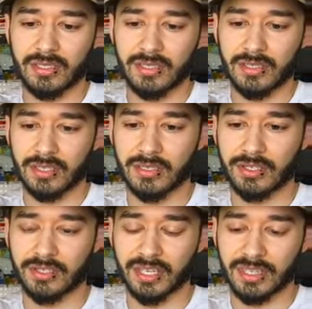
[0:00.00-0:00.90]
to
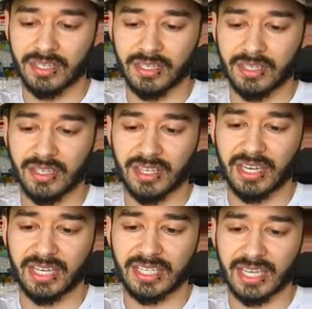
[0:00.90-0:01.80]
strengthen it, and then I
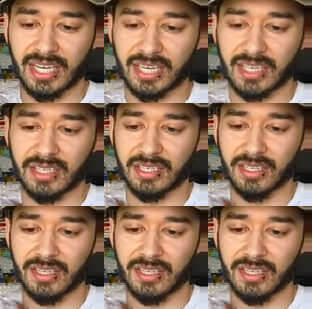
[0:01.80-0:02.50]
tied